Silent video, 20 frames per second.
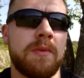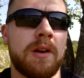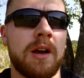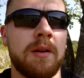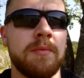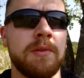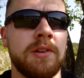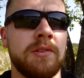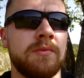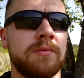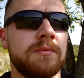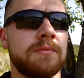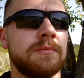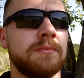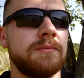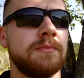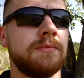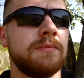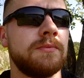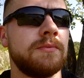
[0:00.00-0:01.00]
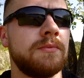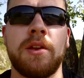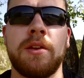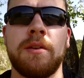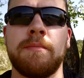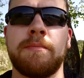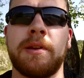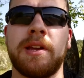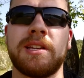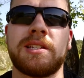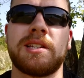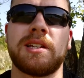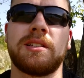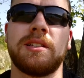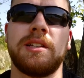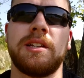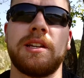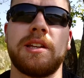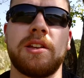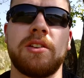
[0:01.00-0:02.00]
I mean,
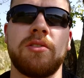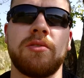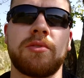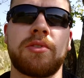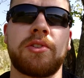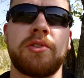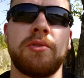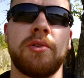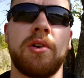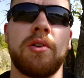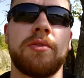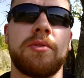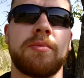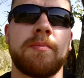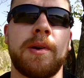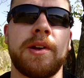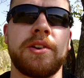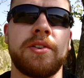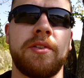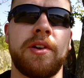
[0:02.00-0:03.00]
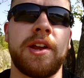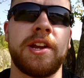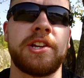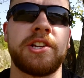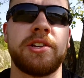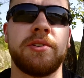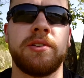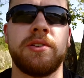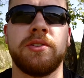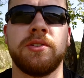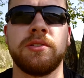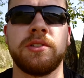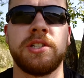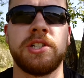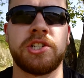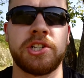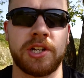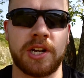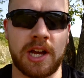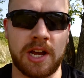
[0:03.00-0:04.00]
basically, throughout my duration in the
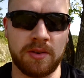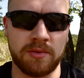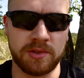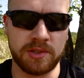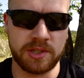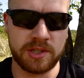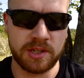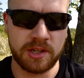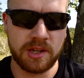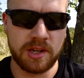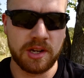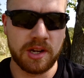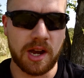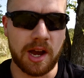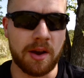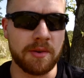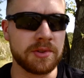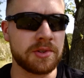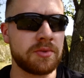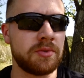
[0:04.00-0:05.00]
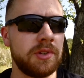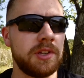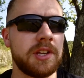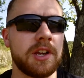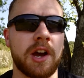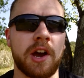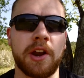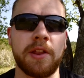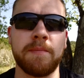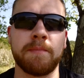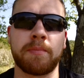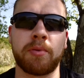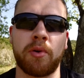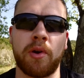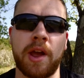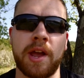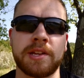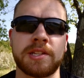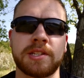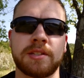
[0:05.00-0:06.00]
Legion, I was really
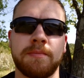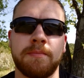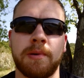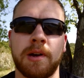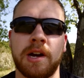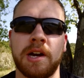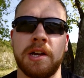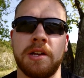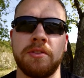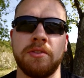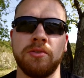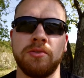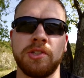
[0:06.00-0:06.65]
unimpressed by the